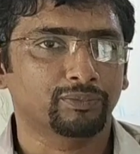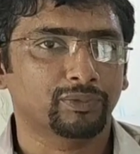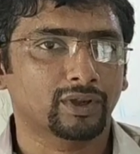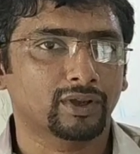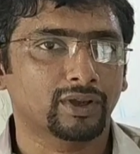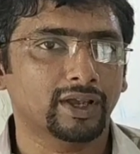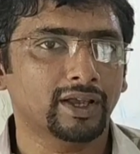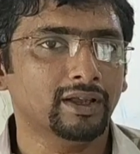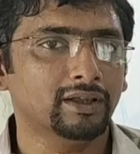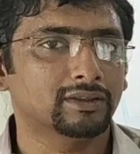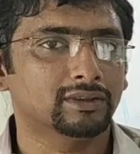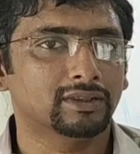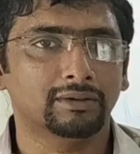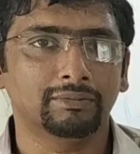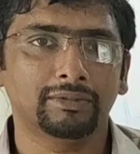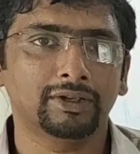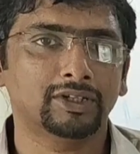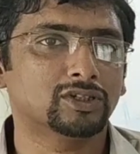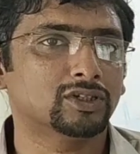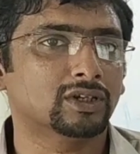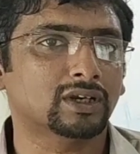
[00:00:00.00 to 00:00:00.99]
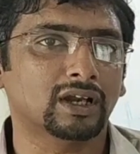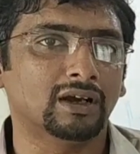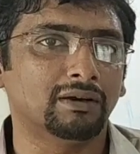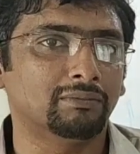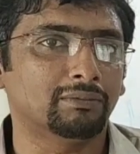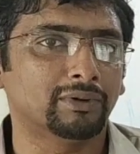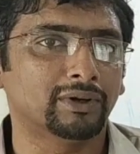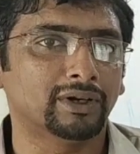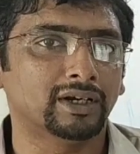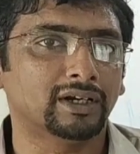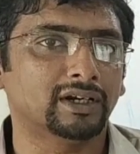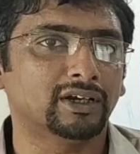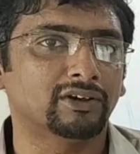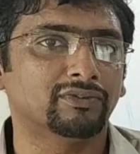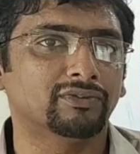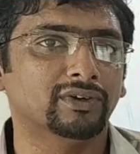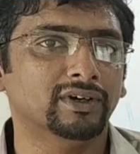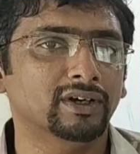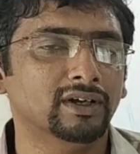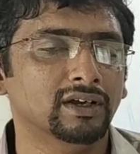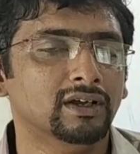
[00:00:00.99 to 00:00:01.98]
Okay, the major component of
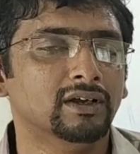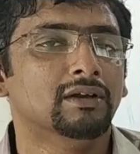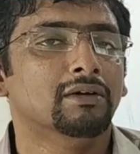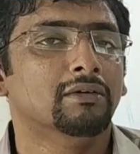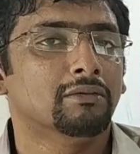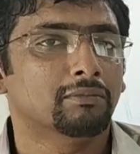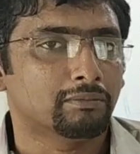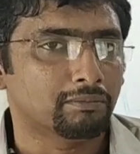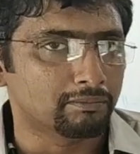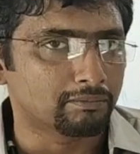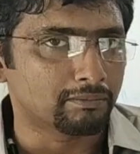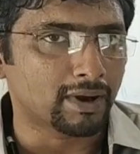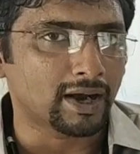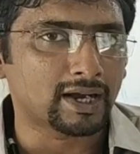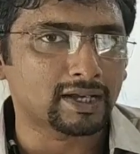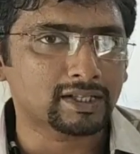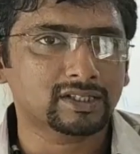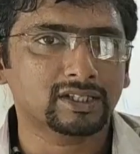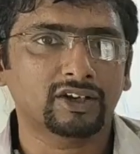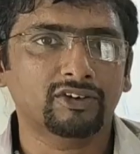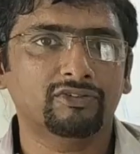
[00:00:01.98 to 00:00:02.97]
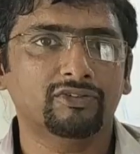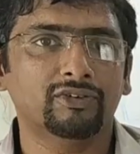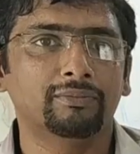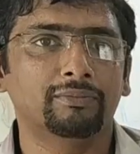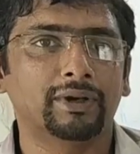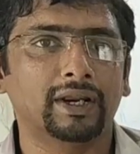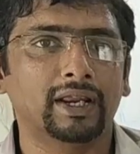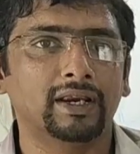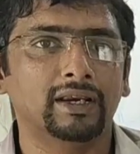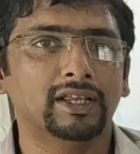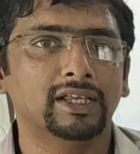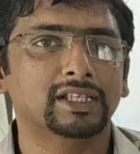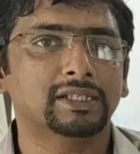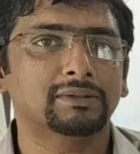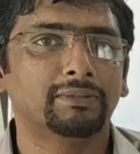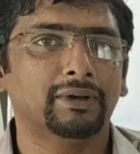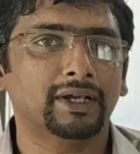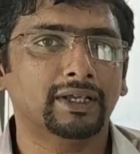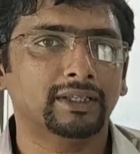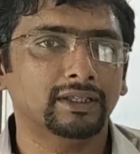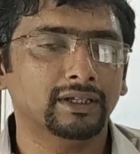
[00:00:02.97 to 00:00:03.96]
a mass of a brain is
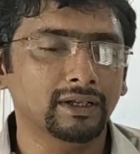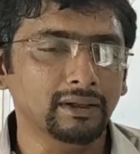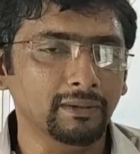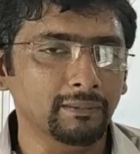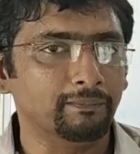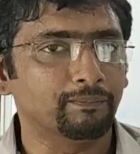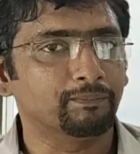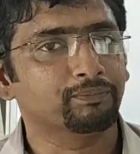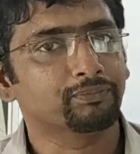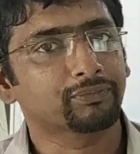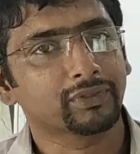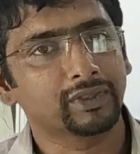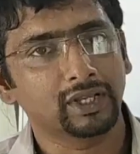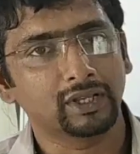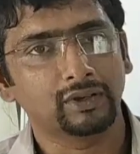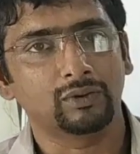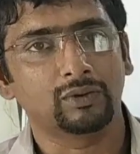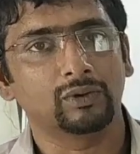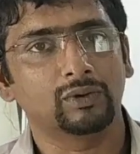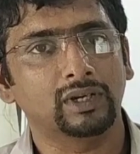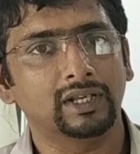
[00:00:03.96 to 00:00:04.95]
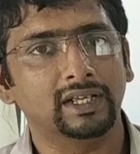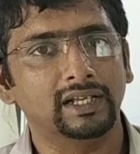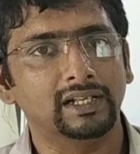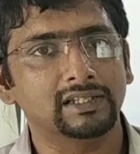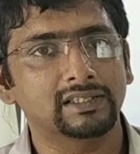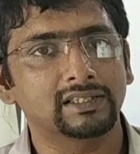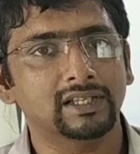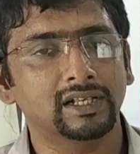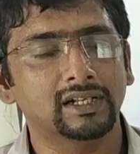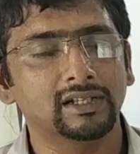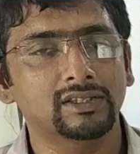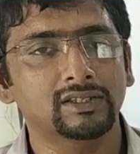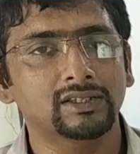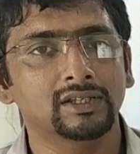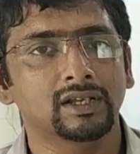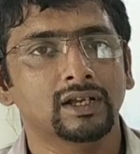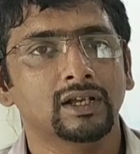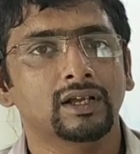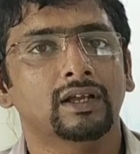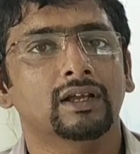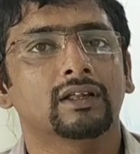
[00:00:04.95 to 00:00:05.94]
by the neuroglial
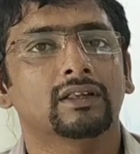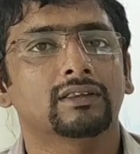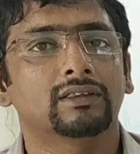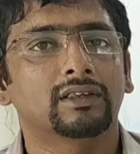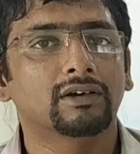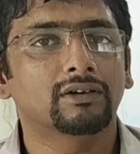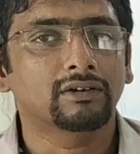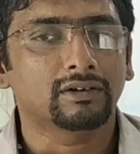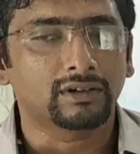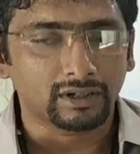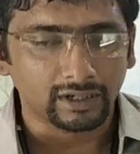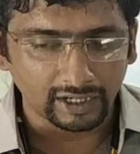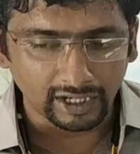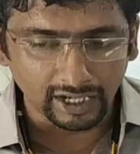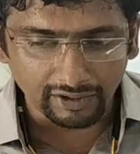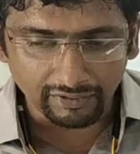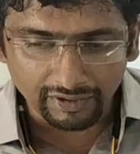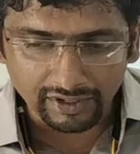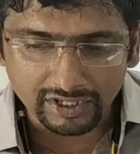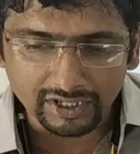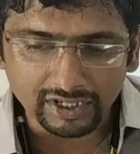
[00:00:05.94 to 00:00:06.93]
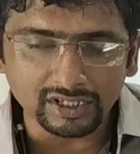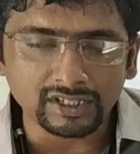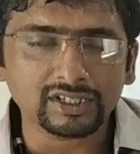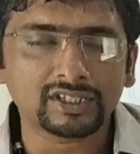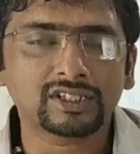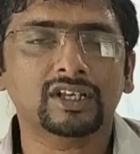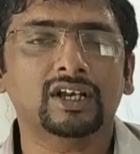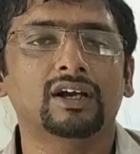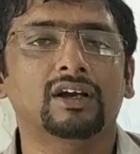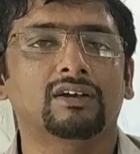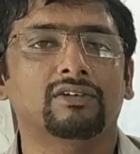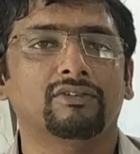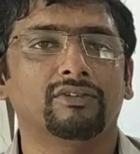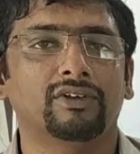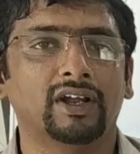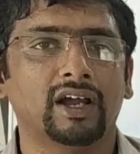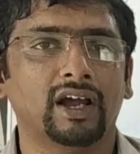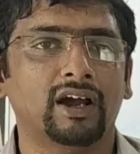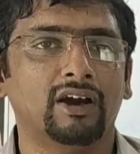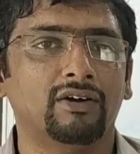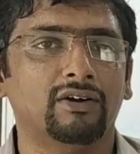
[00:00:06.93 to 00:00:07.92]
cells. The divisions we
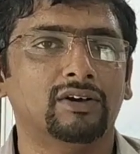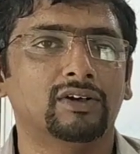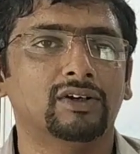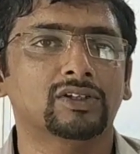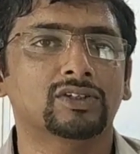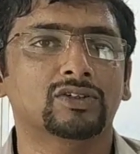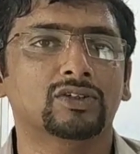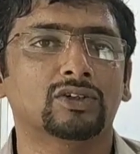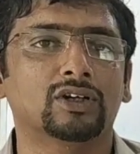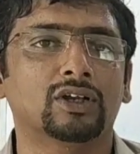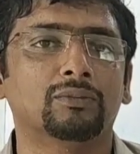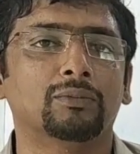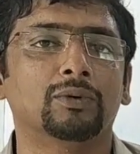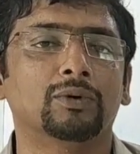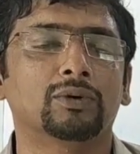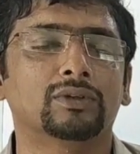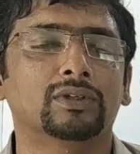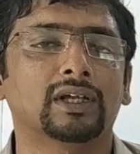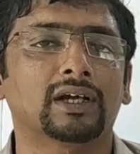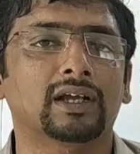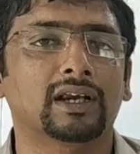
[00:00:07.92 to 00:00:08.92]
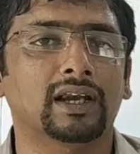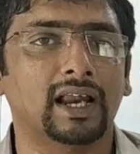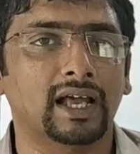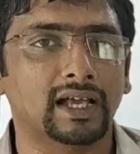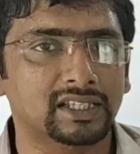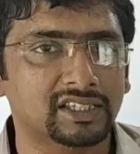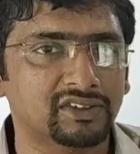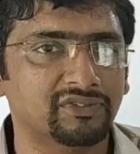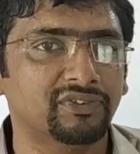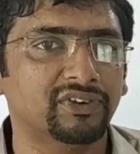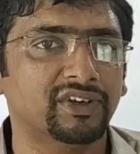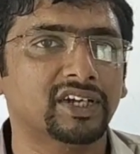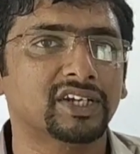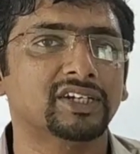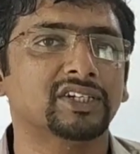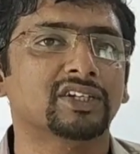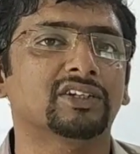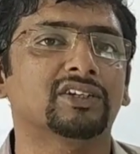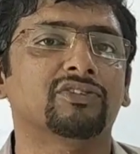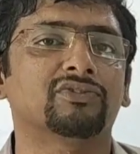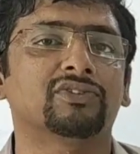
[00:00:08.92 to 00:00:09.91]
have understood about the
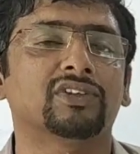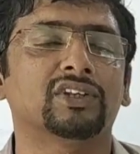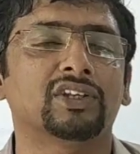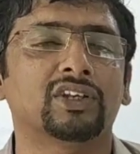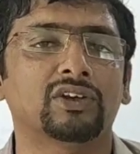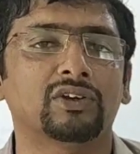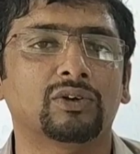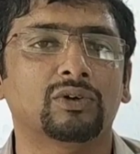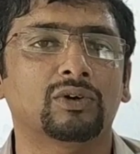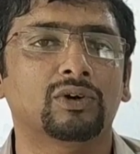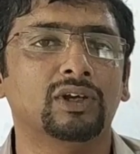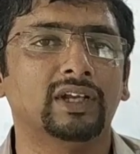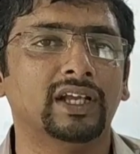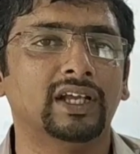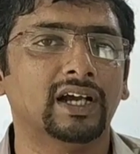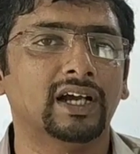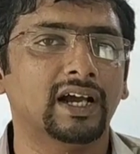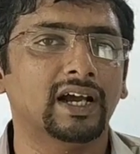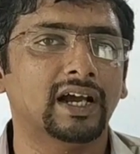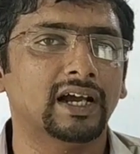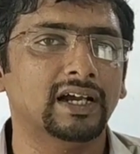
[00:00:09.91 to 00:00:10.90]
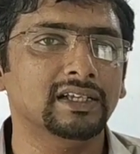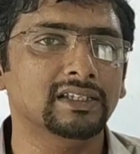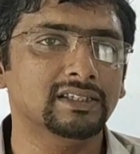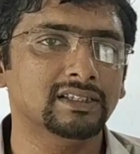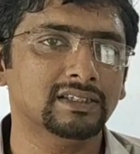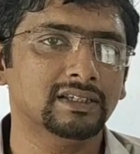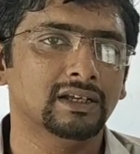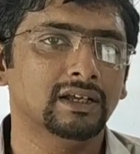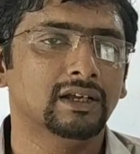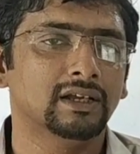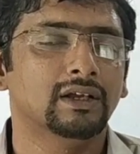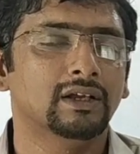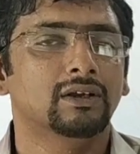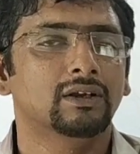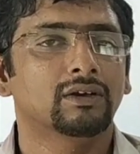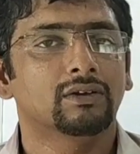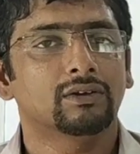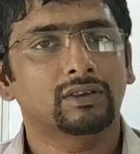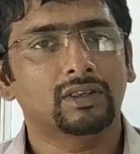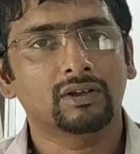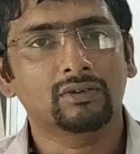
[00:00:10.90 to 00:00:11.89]
classification of the neuroglia as
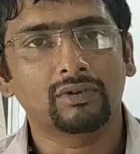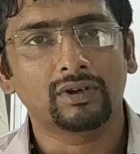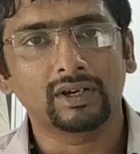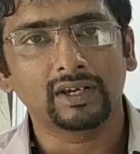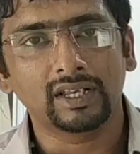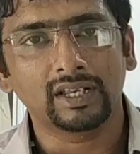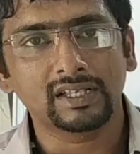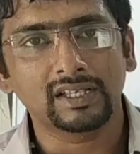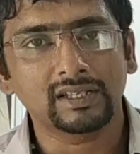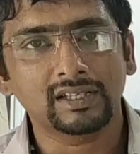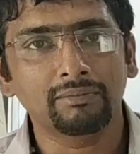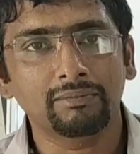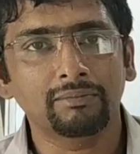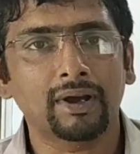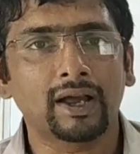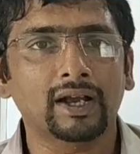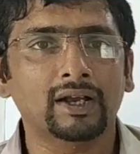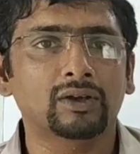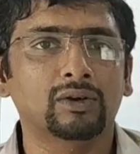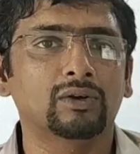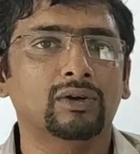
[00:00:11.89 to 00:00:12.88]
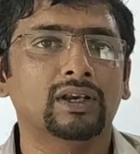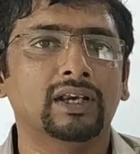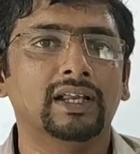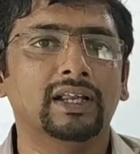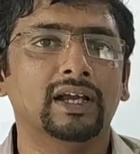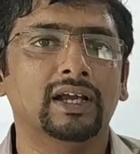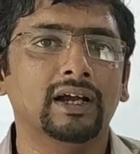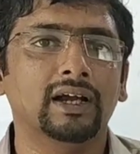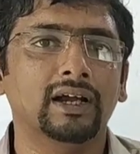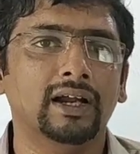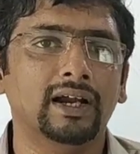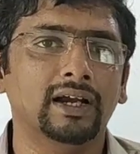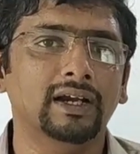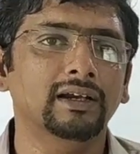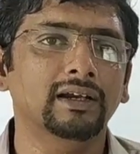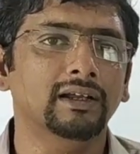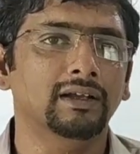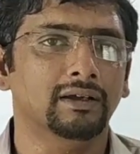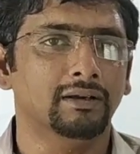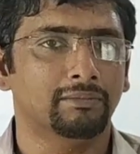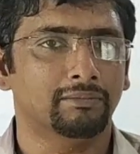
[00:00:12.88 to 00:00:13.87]
the one is a macroglia
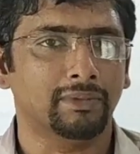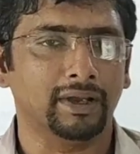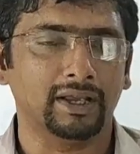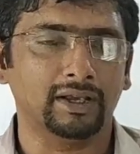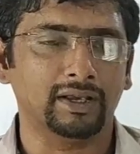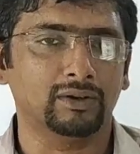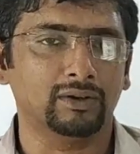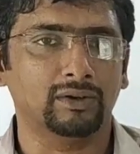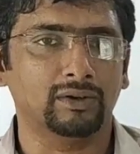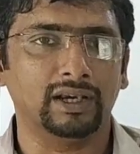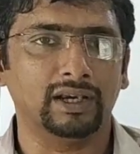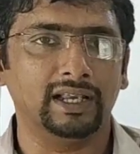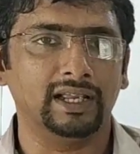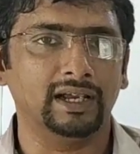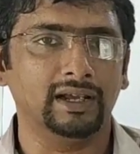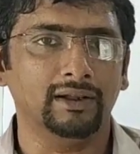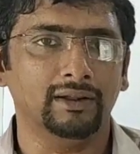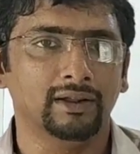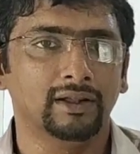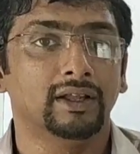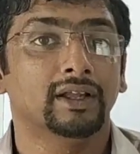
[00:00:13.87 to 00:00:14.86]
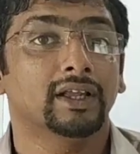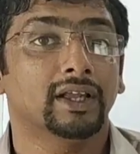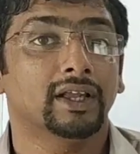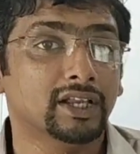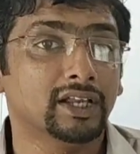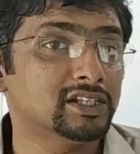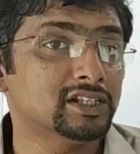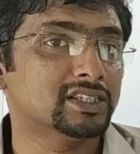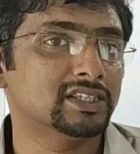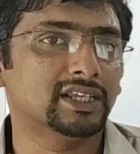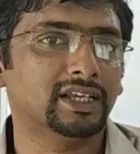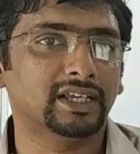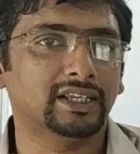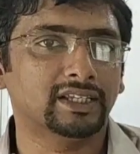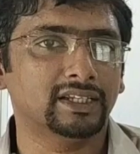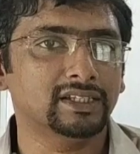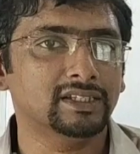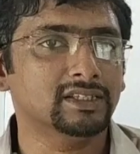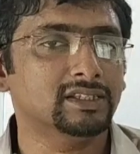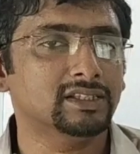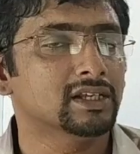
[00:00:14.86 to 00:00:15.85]
and microglia in
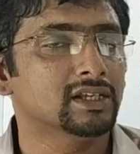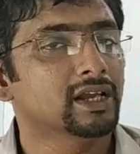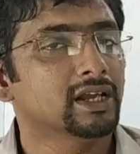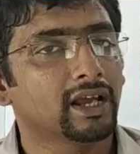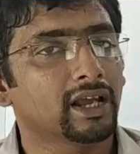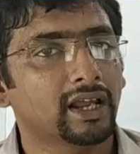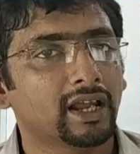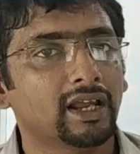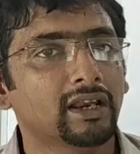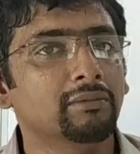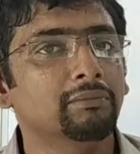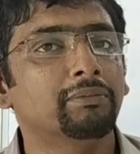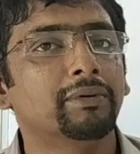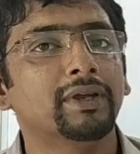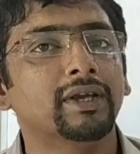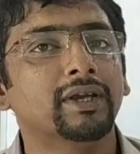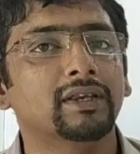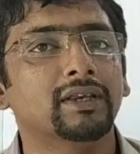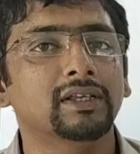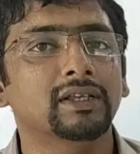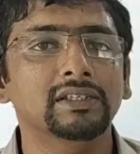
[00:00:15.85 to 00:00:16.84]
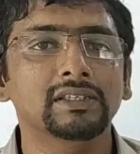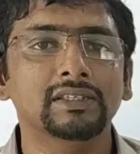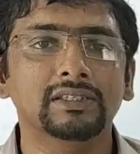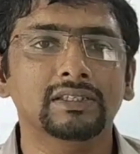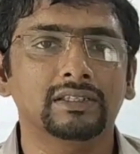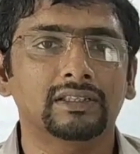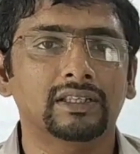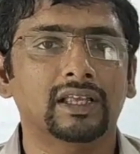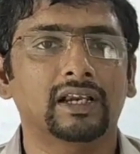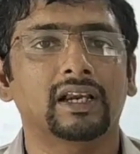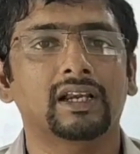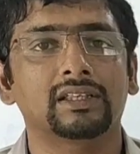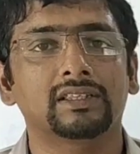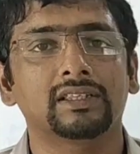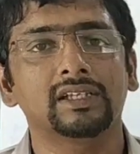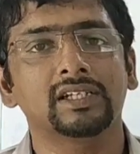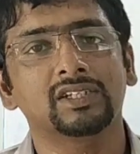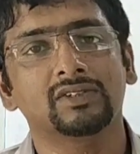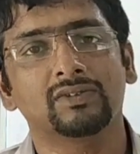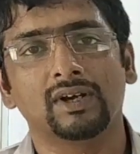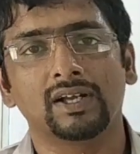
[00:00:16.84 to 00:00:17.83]
CNS. In PNS, there are the
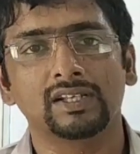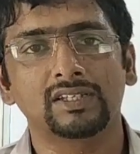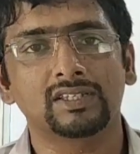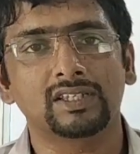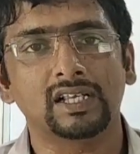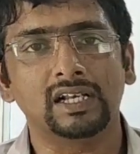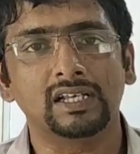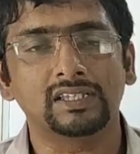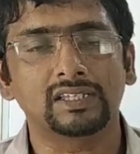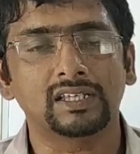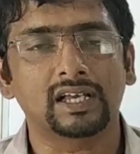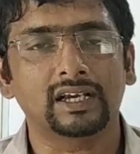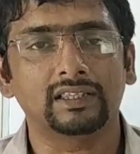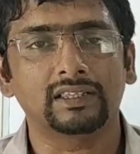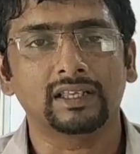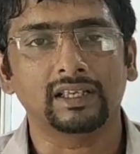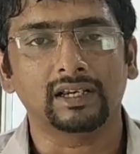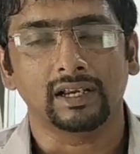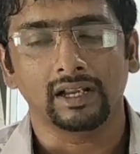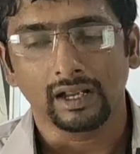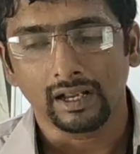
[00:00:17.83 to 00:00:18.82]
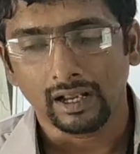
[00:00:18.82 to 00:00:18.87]
Schwann cells are there.